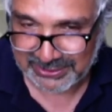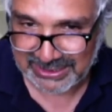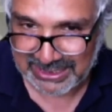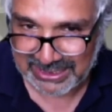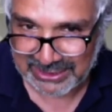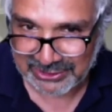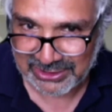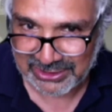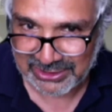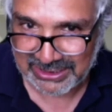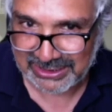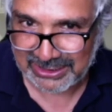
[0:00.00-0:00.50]

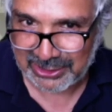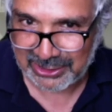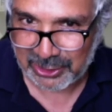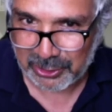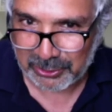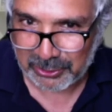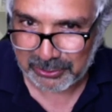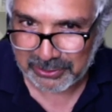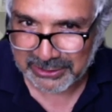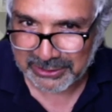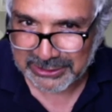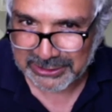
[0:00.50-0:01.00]
actually the
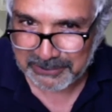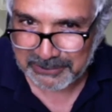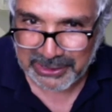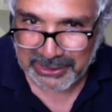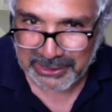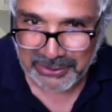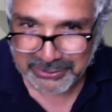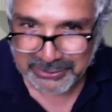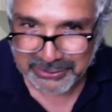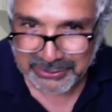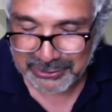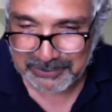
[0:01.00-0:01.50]
whole
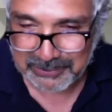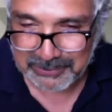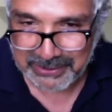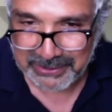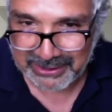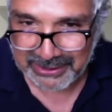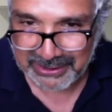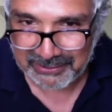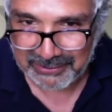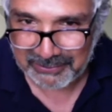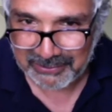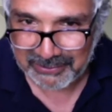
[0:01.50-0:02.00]
experience has
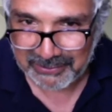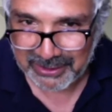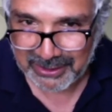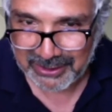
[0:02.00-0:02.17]
been